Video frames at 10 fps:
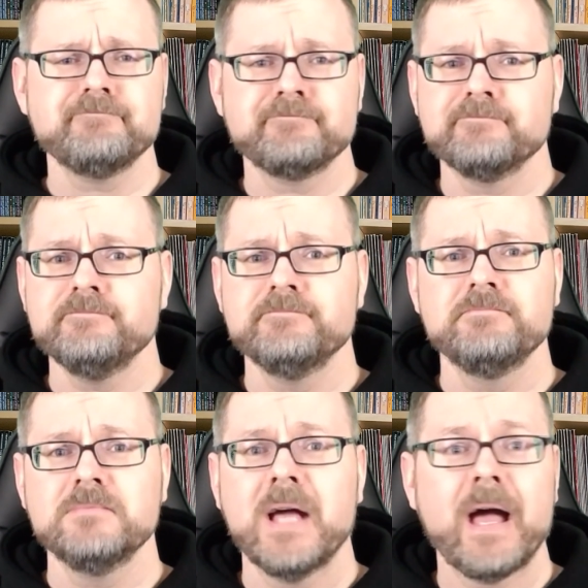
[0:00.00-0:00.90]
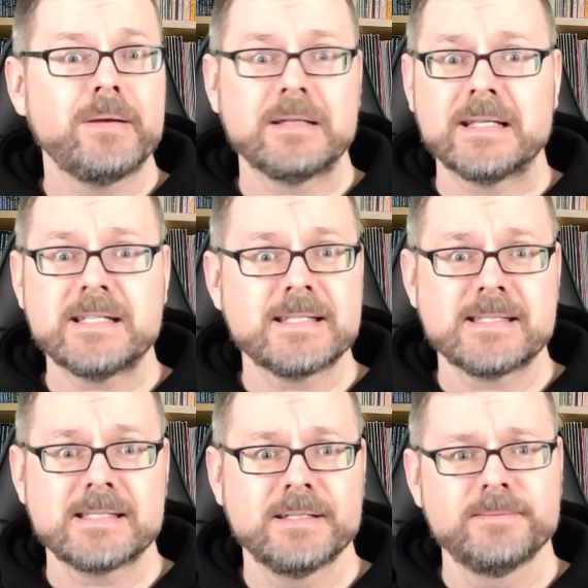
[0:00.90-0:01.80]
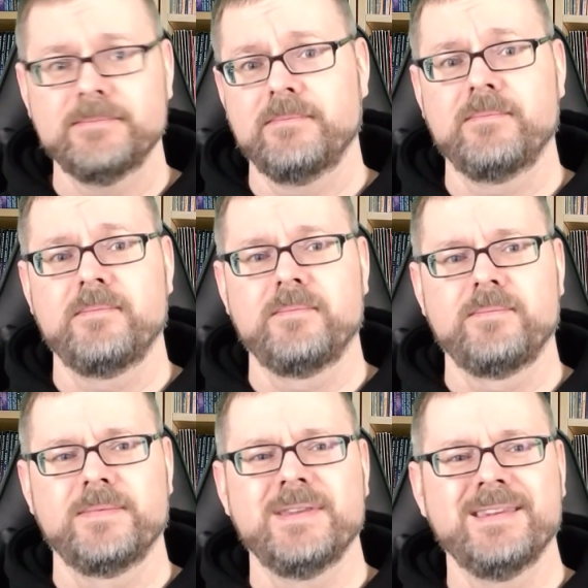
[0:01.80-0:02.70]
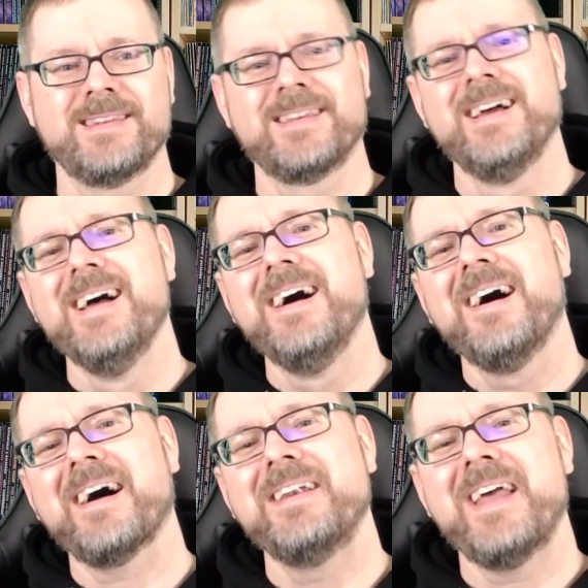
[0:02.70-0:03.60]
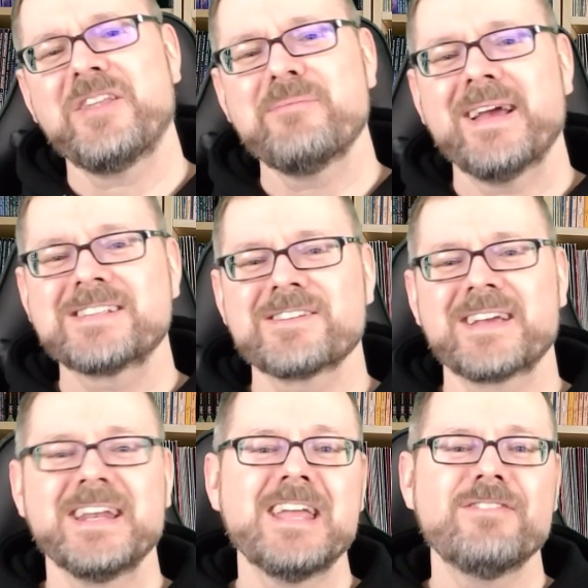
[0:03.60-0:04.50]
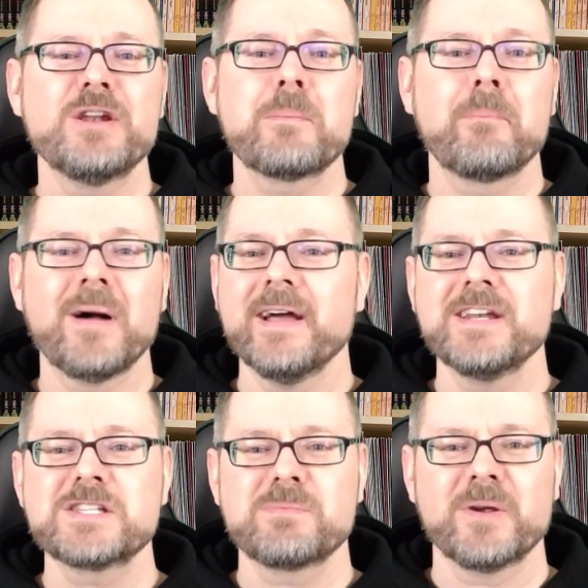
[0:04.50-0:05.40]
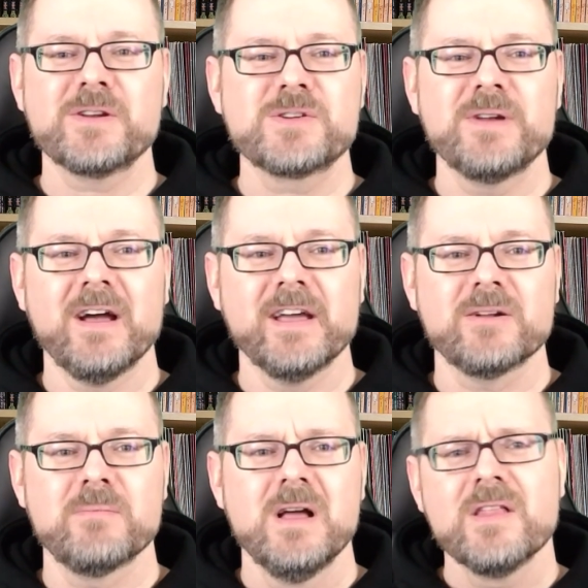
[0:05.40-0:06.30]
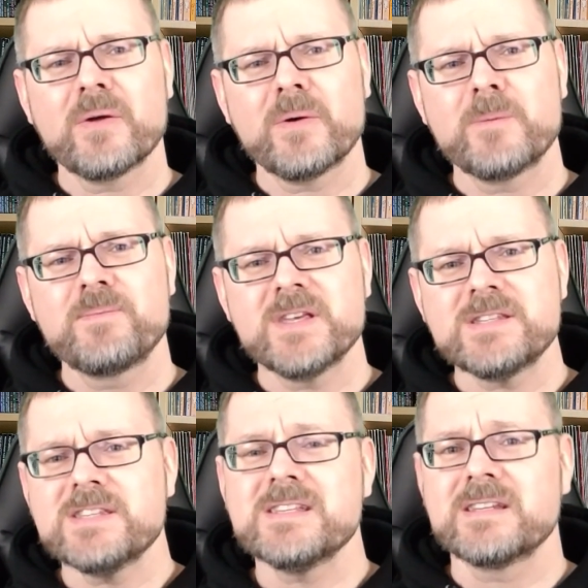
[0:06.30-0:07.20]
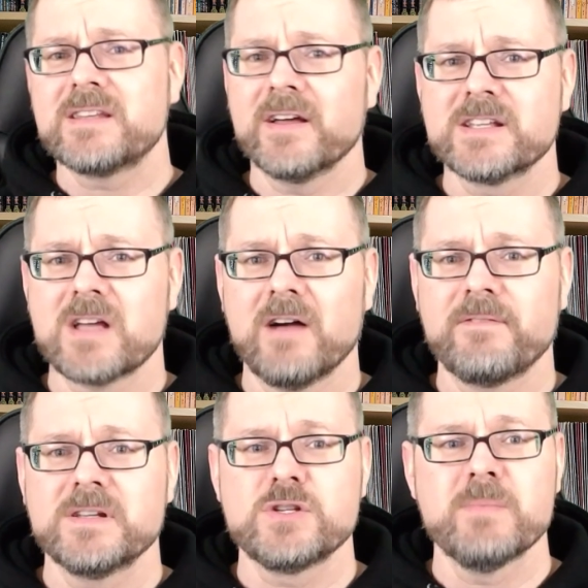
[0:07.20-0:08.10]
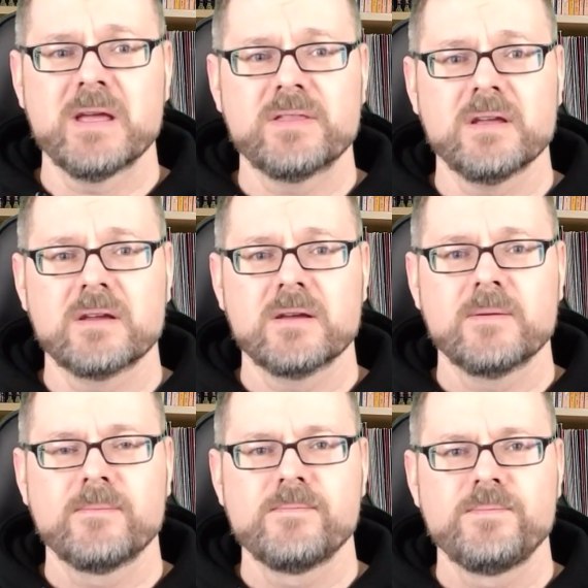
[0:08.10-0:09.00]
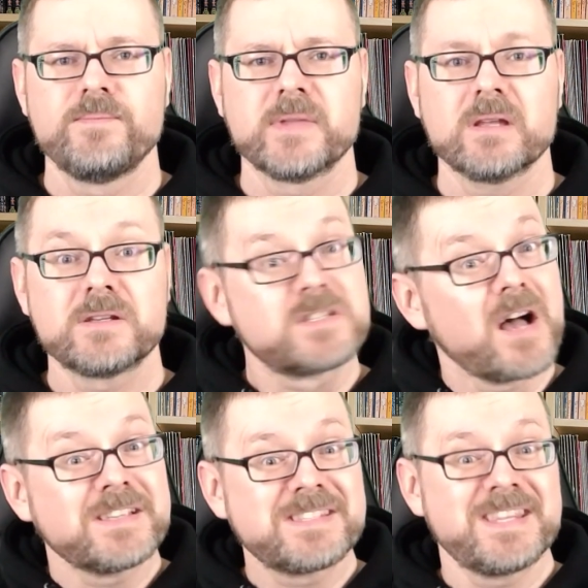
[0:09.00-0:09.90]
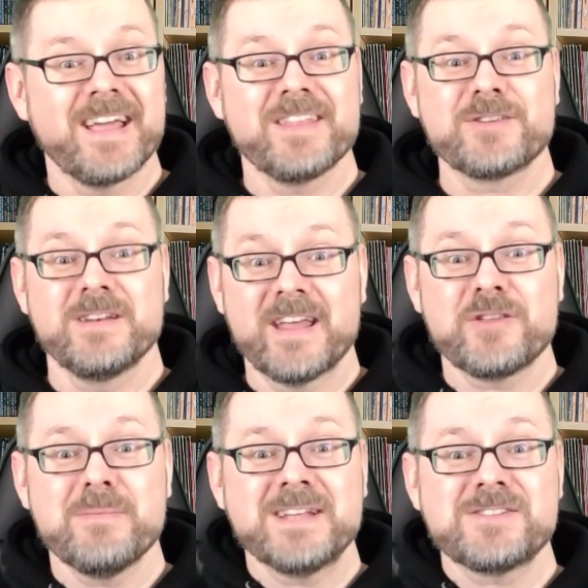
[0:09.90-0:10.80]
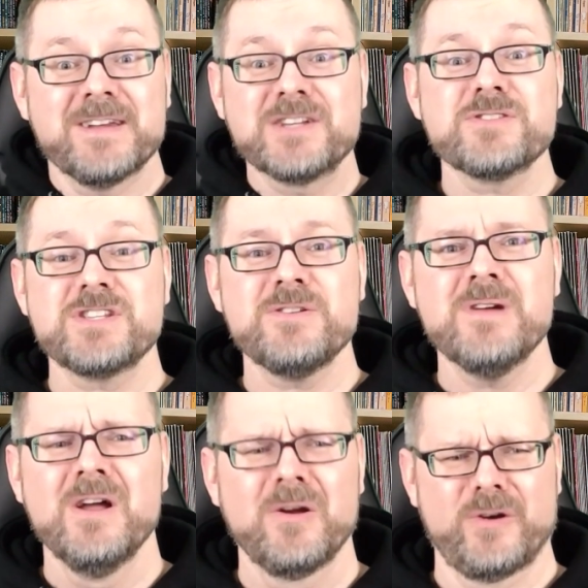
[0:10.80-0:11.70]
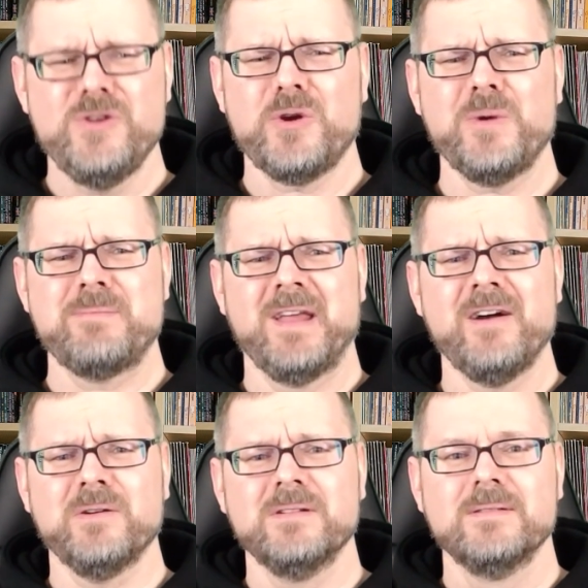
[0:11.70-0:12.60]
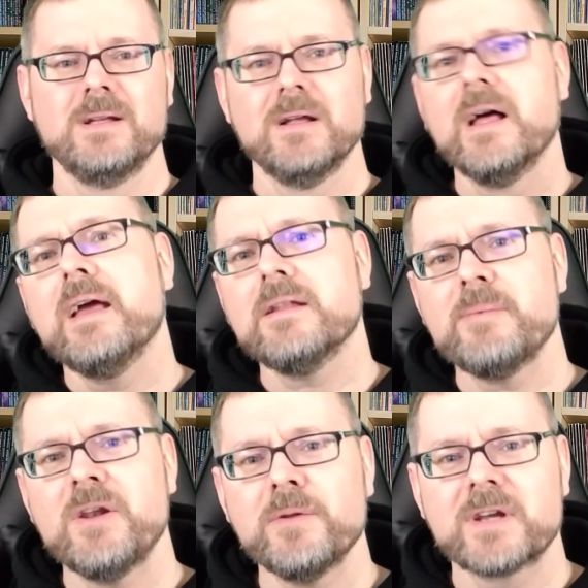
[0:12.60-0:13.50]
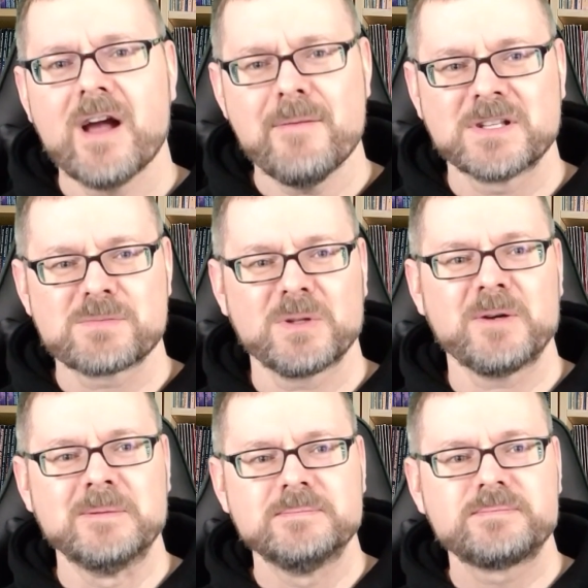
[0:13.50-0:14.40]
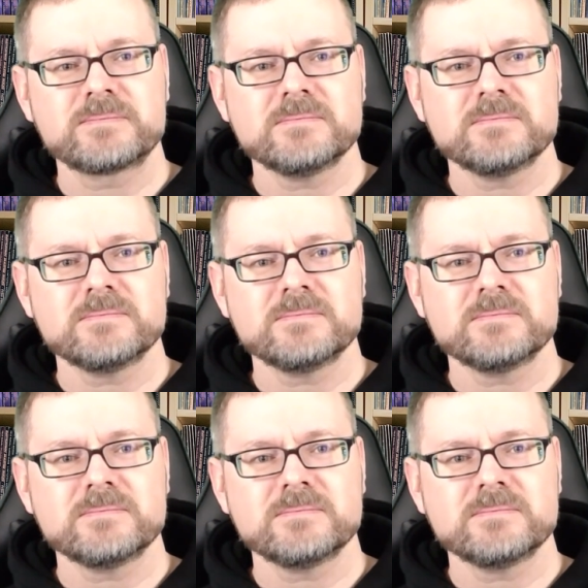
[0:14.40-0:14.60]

How delicious. A Nethermancer can even bind a spirit to an item, though this isn't done as often as you may think. Does the other Nethermancer interest you, or are you creeped out? Hey, let me know in the comments below.